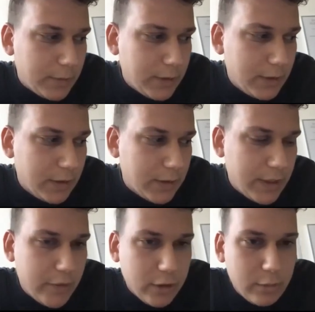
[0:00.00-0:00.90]
the
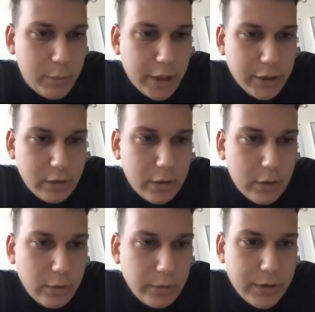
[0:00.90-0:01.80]
several partial
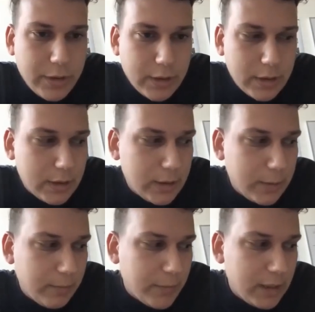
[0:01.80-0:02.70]
goals
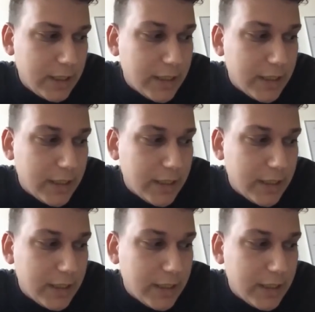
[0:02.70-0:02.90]
lead